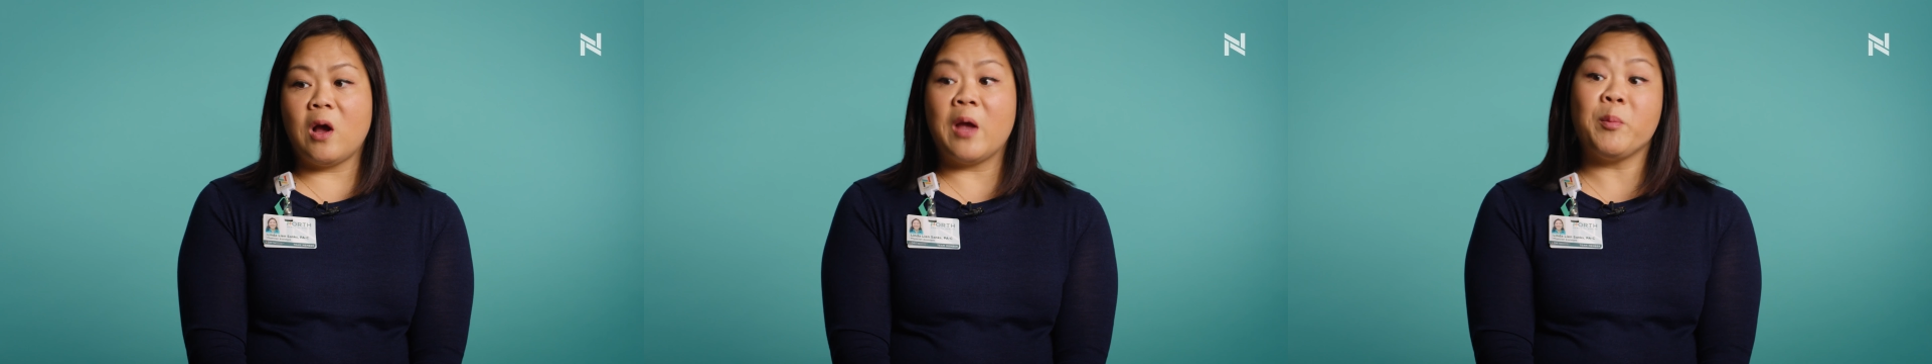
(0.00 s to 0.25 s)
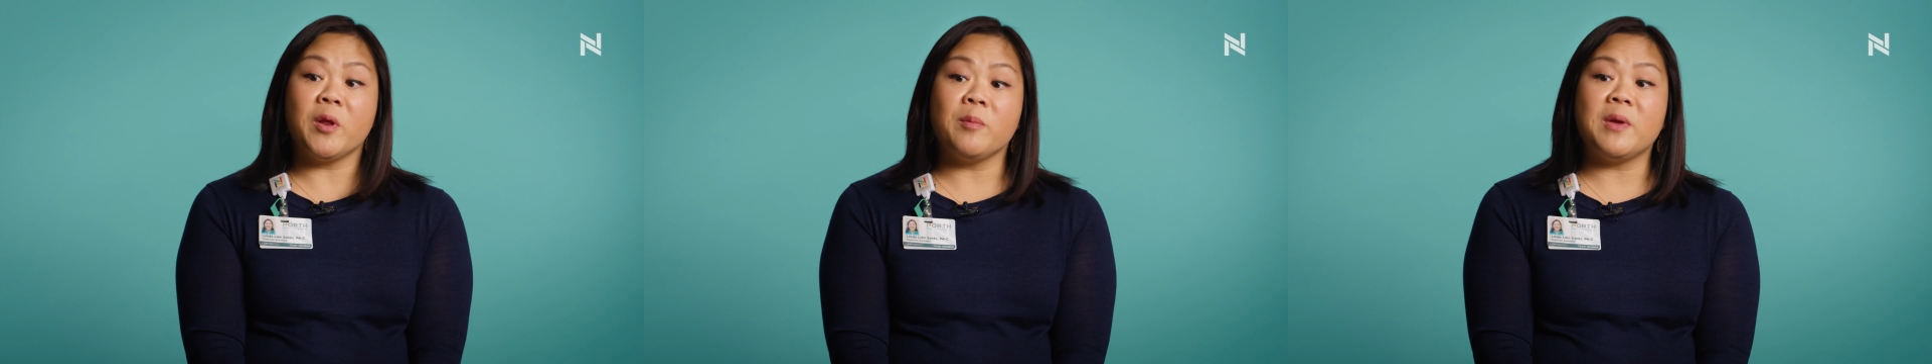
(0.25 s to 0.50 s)

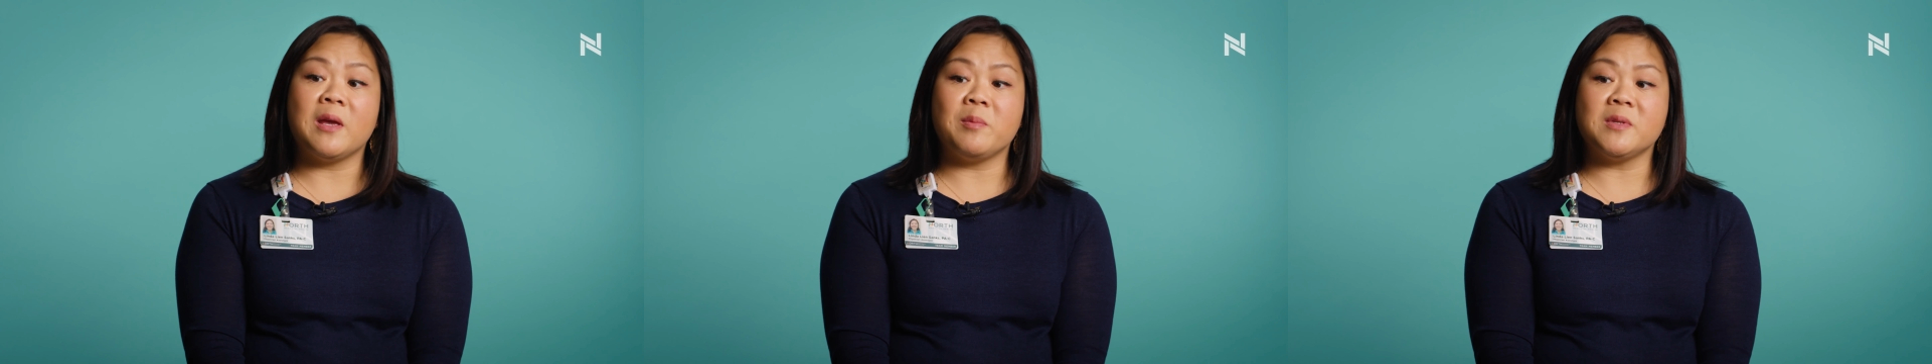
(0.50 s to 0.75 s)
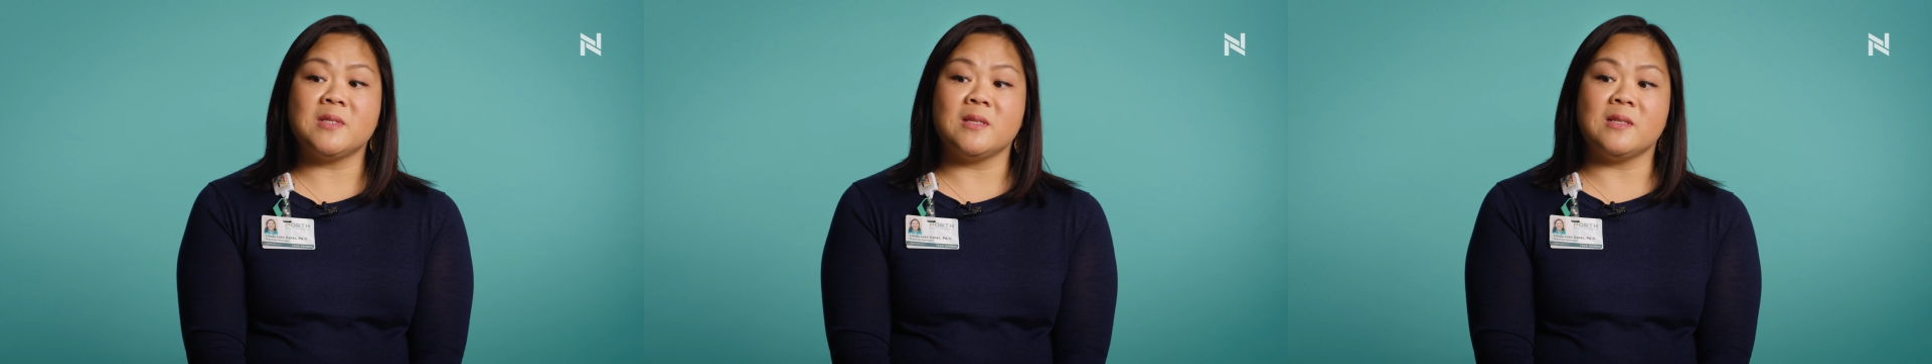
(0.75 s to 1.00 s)
I'm going to be
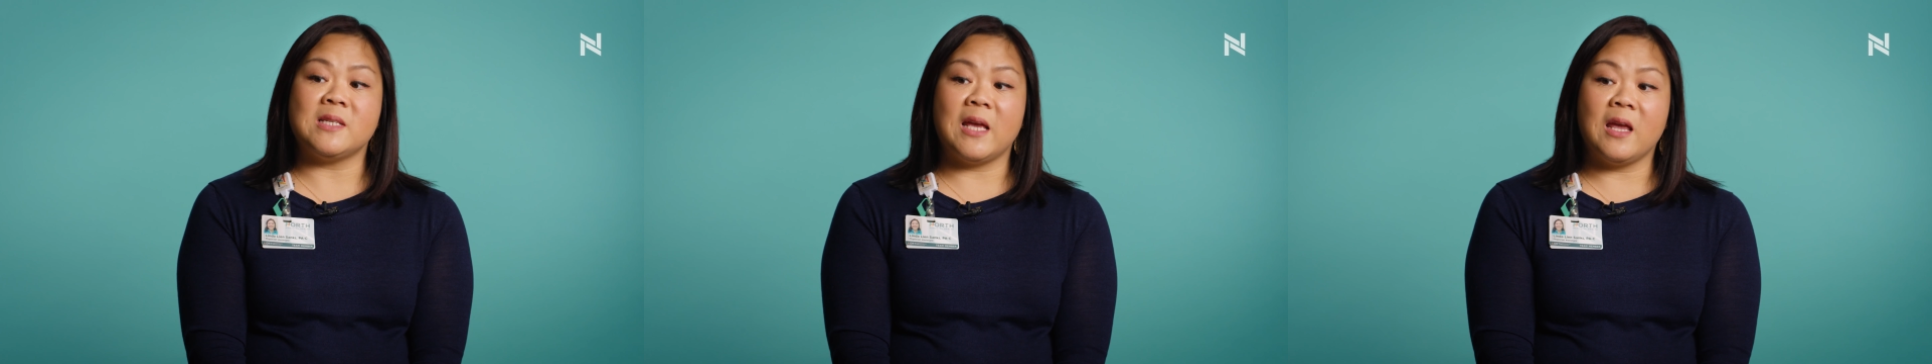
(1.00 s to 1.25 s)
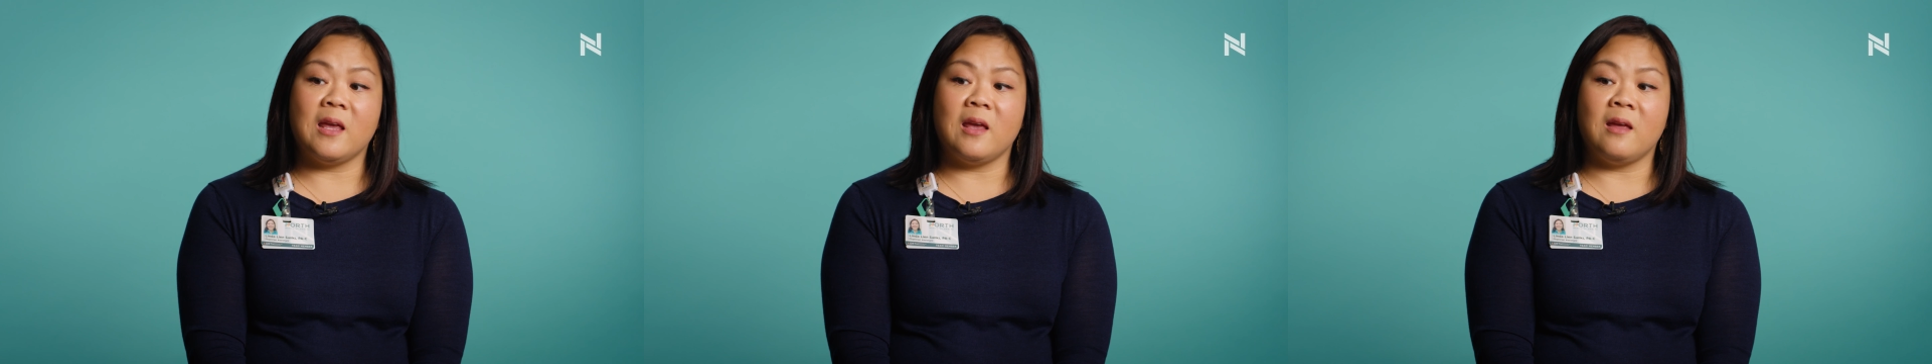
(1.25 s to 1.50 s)
able to
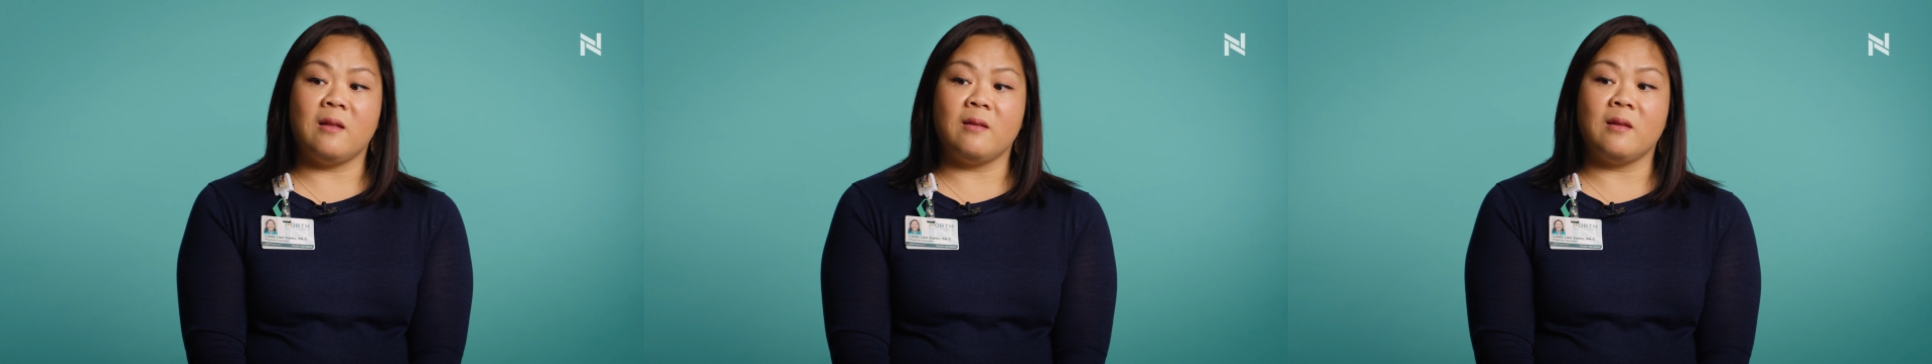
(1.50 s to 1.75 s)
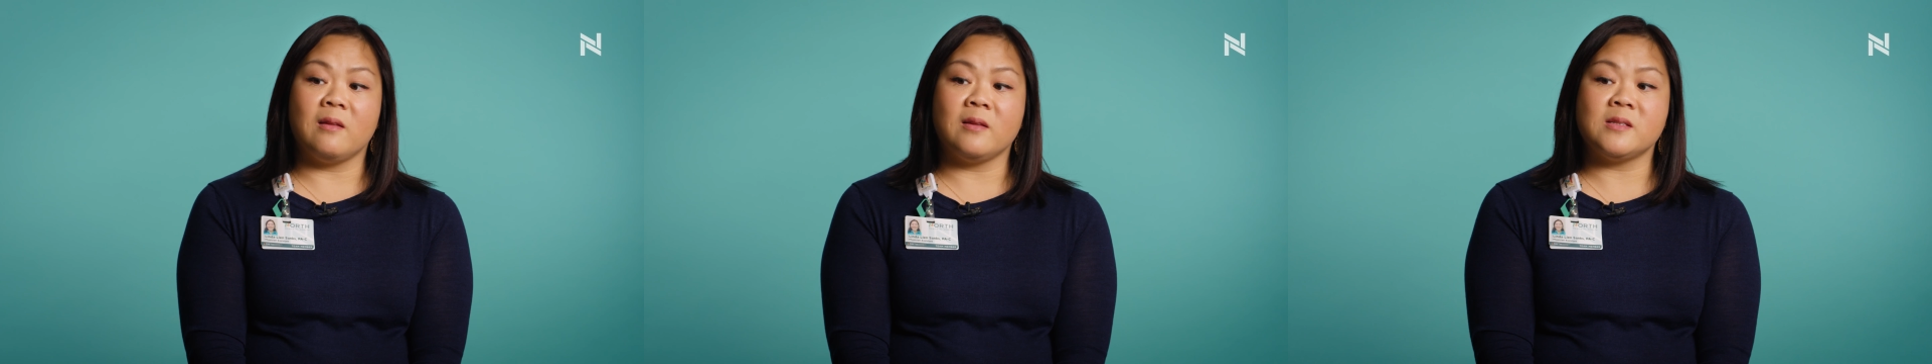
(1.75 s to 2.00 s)
take
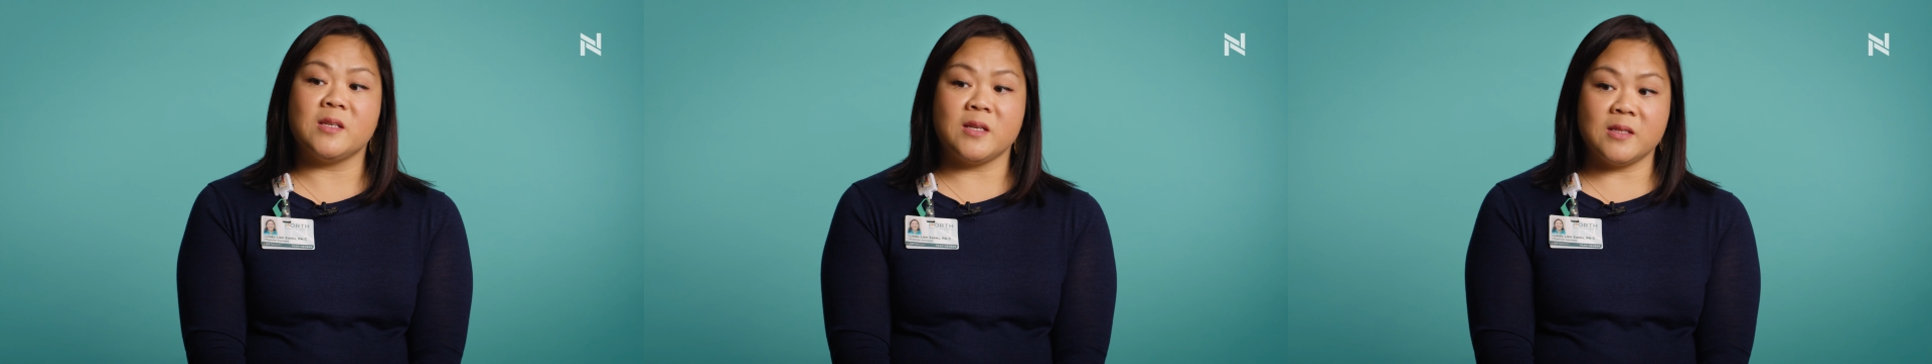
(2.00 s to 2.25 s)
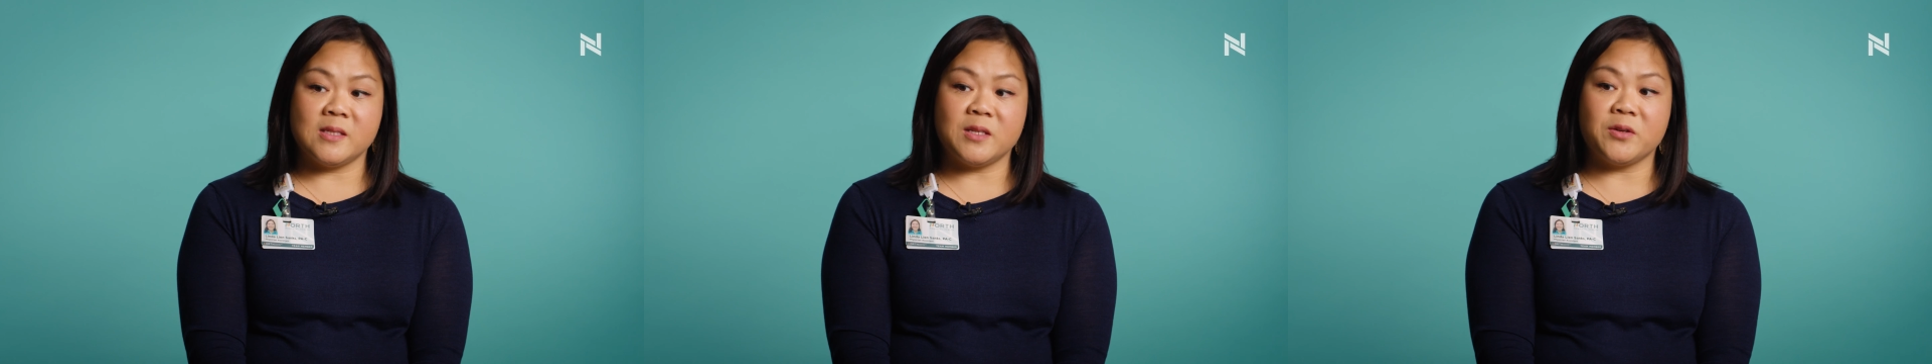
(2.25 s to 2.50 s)
into
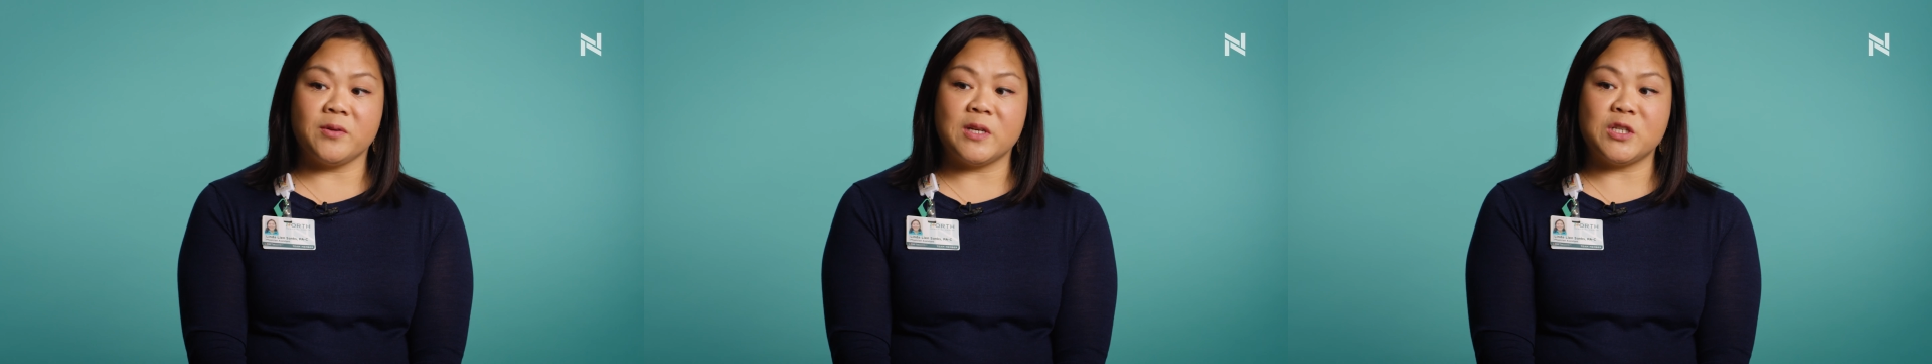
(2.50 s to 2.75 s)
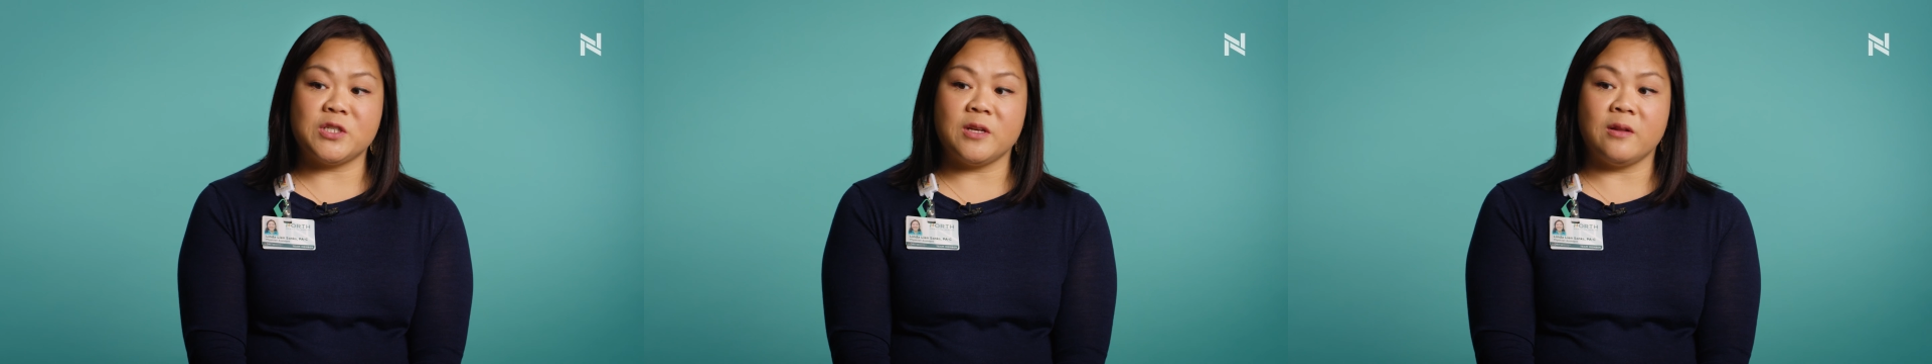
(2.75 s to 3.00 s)

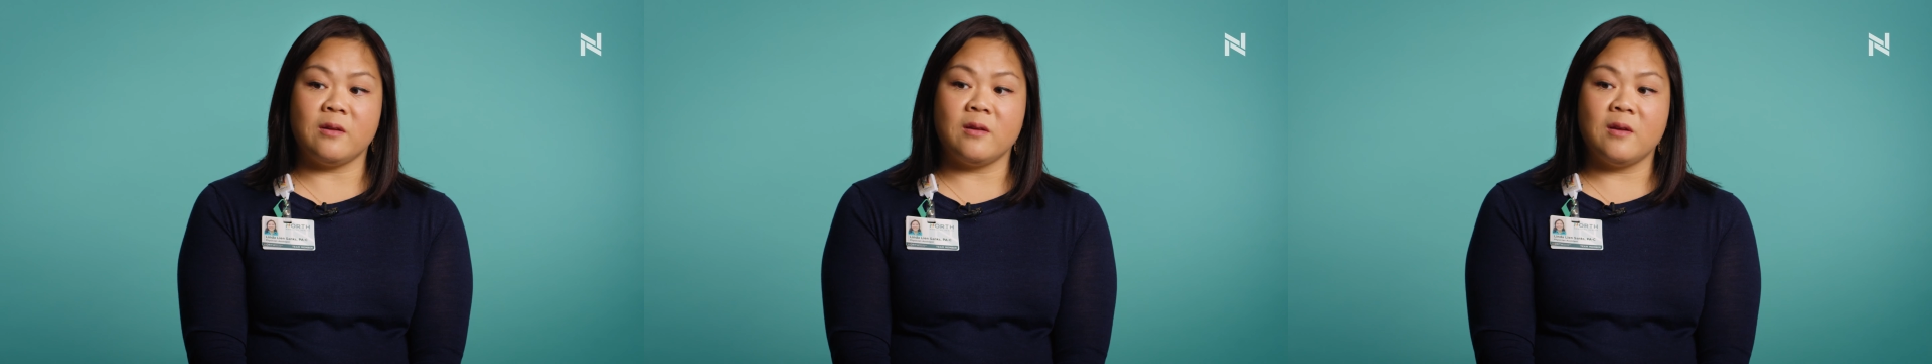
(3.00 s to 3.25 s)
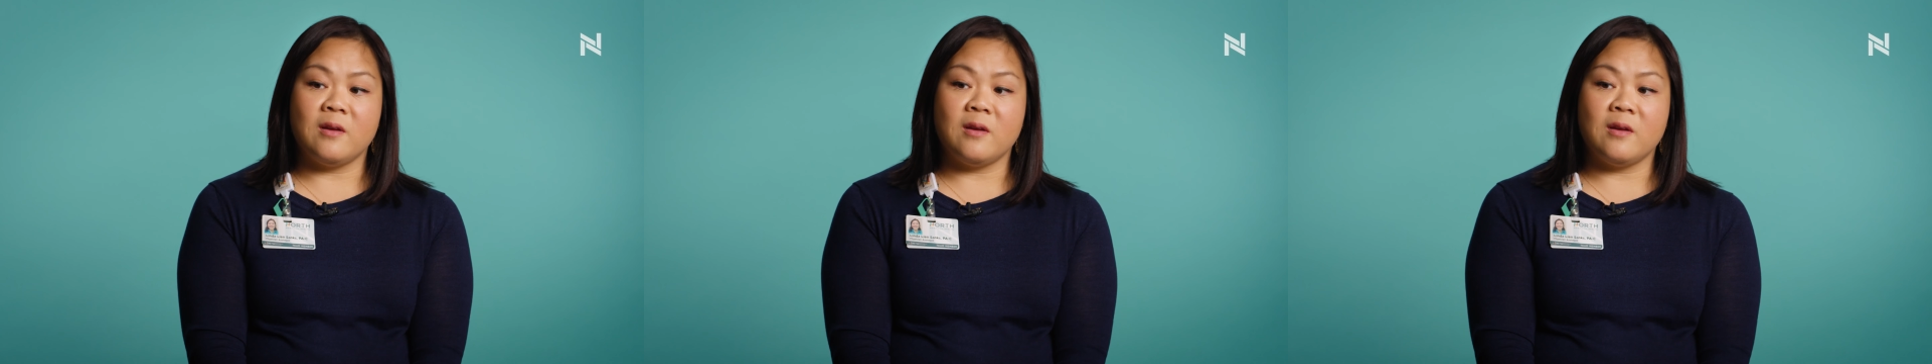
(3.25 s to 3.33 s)
consideration